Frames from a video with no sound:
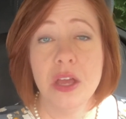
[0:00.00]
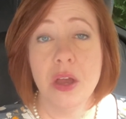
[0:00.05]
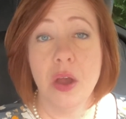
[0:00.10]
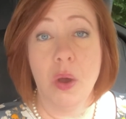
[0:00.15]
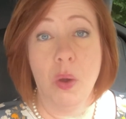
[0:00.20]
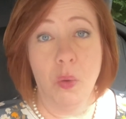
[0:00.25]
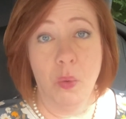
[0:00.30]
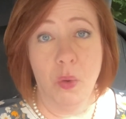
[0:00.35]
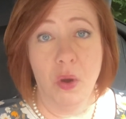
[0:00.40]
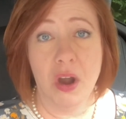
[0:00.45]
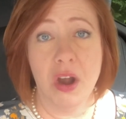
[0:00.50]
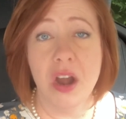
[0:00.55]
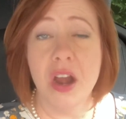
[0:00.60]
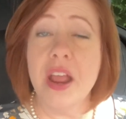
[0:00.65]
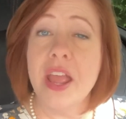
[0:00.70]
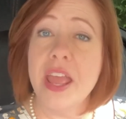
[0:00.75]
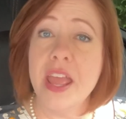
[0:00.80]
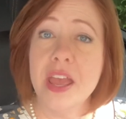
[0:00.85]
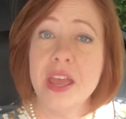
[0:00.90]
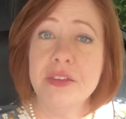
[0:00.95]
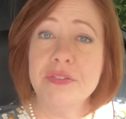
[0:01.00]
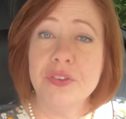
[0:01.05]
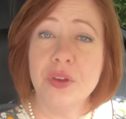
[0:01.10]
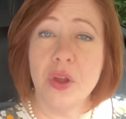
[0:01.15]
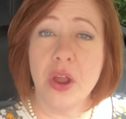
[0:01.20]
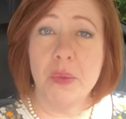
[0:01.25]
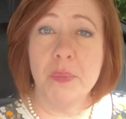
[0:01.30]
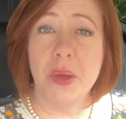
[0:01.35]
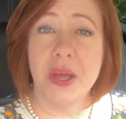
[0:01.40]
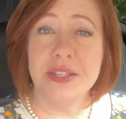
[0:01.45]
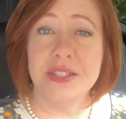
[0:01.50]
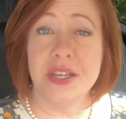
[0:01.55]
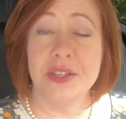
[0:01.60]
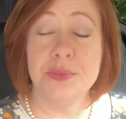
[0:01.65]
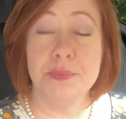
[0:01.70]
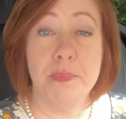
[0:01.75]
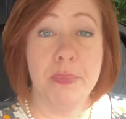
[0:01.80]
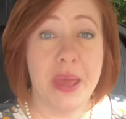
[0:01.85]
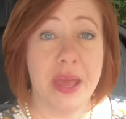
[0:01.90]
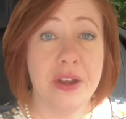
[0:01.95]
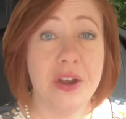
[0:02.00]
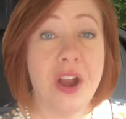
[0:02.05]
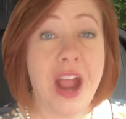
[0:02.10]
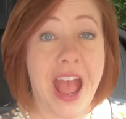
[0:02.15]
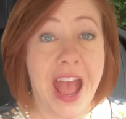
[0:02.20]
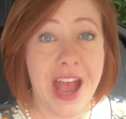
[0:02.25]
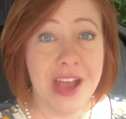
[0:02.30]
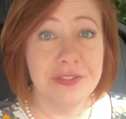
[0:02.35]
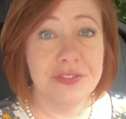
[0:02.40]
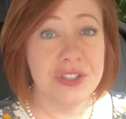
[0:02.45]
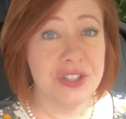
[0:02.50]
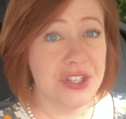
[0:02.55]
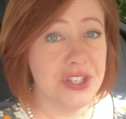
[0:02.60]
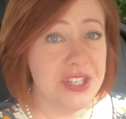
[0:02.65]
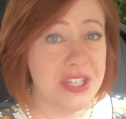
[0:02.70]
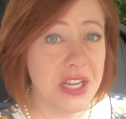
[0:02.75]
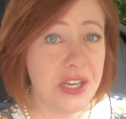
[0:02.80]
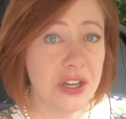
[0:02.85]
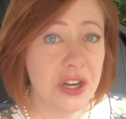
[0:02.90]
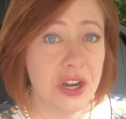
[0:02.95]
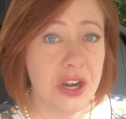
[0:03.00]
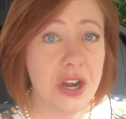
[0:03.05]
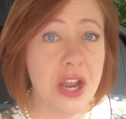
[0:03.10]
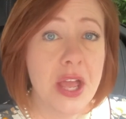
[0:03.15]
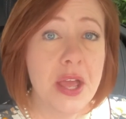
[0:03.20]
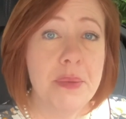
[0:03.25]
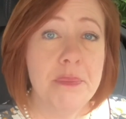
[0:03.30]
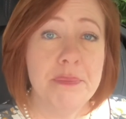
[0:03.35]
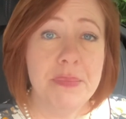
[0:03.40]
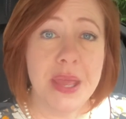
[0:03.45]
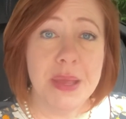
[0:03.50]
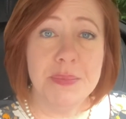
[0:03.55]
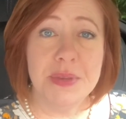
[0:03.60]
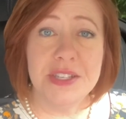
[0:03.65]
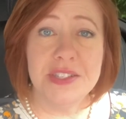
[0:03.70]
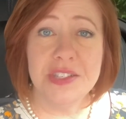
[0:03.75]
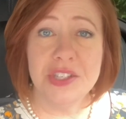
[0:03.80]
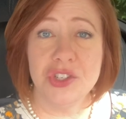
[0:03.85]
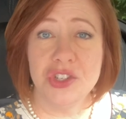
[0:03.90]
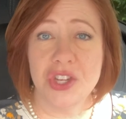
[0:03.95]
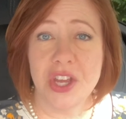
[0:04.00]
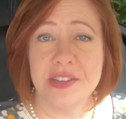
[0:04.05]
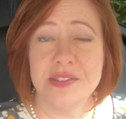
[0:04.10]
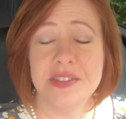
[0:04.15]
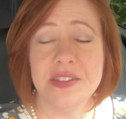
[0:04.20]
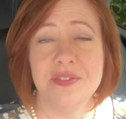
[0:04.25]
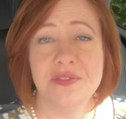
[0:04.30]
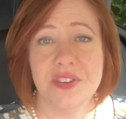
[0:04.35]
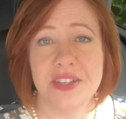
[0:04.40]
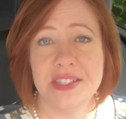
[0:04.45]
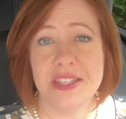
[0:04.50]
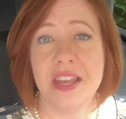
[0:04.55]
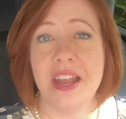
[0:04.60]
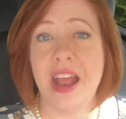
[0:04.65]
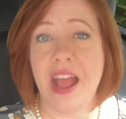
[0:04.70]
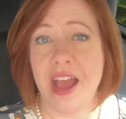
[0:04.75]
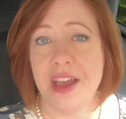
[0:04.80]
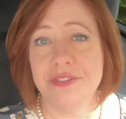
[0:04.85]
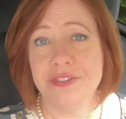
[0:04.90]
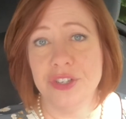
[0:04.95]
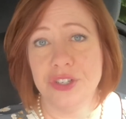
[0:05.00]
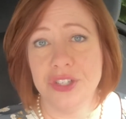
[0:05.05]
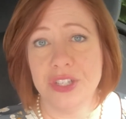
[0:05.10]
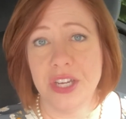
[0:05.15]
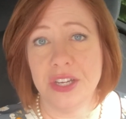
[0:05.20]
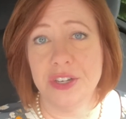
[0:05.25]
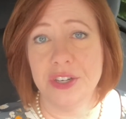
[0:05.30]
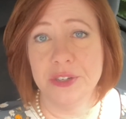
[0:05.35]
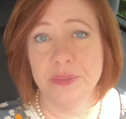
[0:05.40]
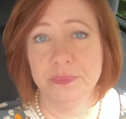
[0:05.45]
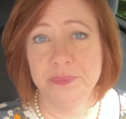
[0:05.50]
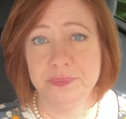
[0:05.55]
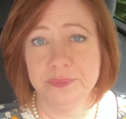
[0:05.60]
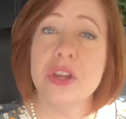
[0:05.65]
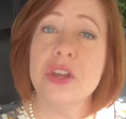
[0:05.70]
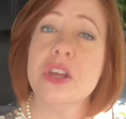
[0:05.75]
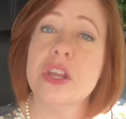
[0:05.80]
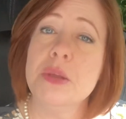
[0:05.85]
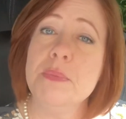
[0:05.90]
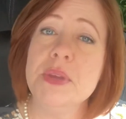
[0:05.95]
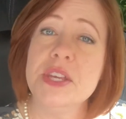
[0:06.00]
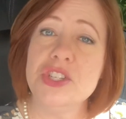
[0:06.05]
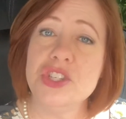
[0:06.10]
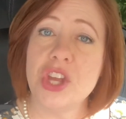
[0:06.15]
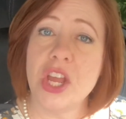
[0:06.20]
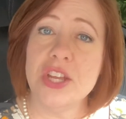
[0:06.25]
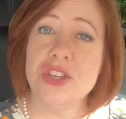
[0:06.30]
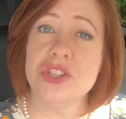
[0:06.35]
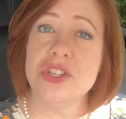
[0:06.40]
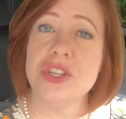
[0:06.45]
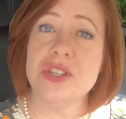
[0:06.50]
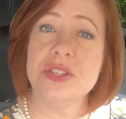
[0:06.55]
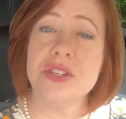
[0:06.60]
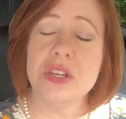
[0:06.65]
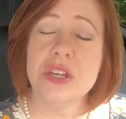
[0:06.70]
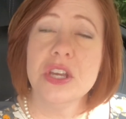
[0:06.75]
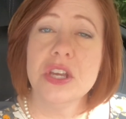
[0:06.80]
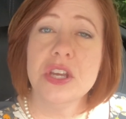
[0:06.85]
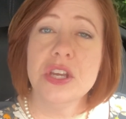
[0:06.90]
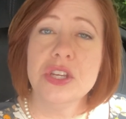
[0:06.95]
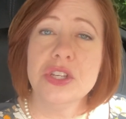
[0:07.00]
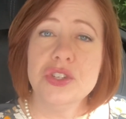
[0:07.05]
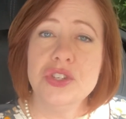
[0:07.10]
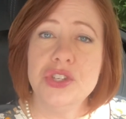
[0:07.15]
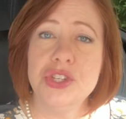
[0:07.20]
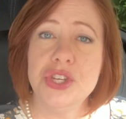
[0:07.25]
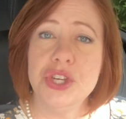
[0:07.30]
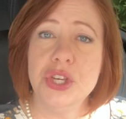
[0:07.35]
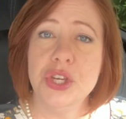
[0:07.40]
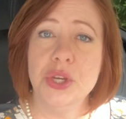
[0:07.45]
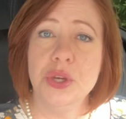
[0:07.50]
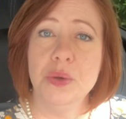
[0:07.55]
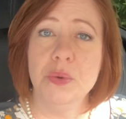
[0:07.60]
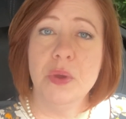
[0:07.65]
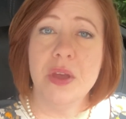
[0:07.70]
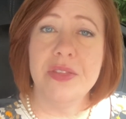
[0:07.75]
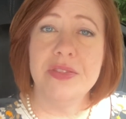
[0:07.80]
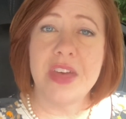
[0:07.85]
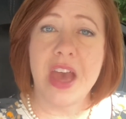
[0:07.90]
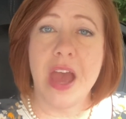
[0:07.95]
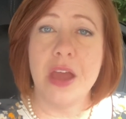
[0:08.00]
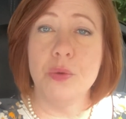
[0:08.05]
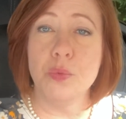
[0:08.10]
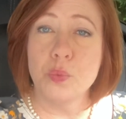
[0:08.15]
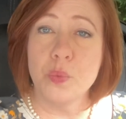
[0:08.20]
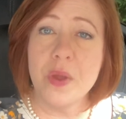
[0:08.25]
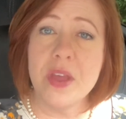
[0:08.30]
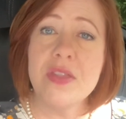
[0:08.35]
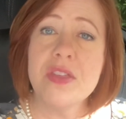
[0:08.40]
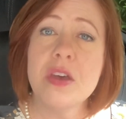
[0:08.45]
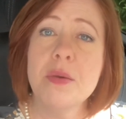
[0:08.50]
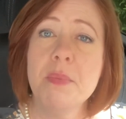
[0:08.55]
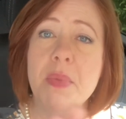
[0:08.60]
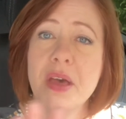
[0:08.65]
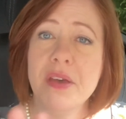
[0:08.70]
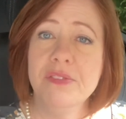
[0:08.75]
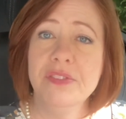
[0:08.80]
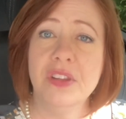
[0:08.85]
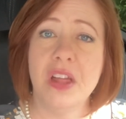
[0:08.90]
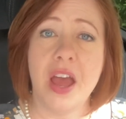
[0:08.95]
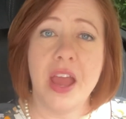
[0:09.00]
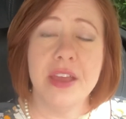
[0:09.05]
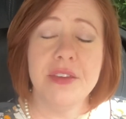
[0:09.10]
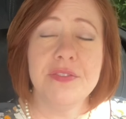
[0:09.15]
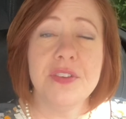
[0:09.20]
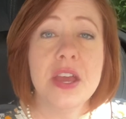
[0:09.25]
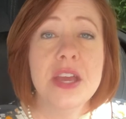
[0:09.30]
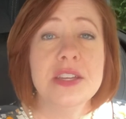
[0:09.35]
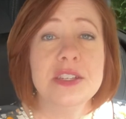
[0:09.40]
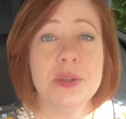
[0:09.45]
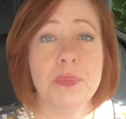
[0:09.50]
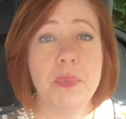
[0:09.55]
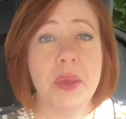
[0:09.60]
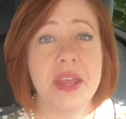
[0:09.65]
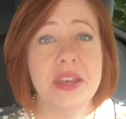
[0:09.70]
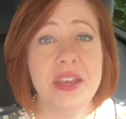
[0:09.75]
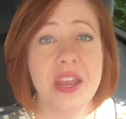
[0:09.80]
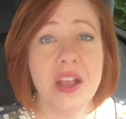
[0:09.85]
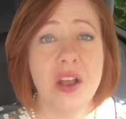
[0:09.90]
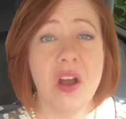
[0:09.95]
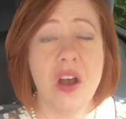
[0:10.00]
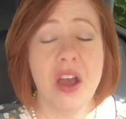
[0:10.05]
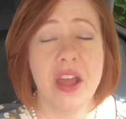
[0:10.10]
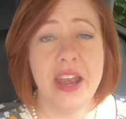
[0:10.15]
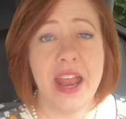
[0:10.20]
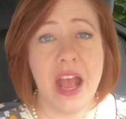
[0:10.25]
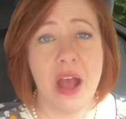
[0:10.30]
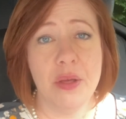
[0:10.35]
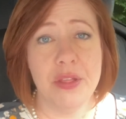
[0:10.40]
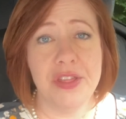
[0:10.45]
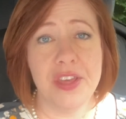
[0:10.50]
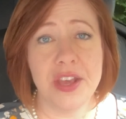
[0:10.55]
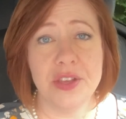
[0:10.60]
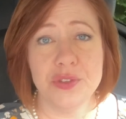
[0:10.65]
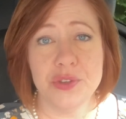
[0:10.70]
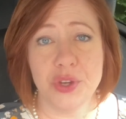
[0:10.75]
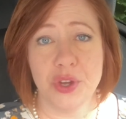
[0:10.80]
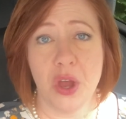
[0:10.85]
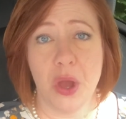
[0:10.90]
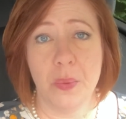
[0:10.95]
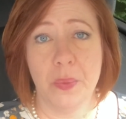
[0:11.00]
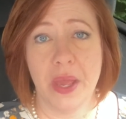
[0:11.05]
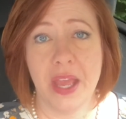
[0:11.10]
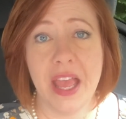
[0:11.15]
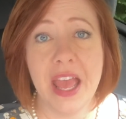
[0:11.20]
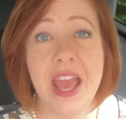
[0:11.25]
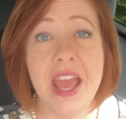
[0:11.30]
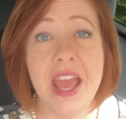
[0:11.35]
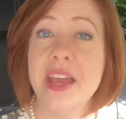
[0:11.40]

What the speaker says: Or if Grandpa does better after dinner, maybe suggest the visit after dinner. There are going to be changes to that rhythm of life depending on how things are going.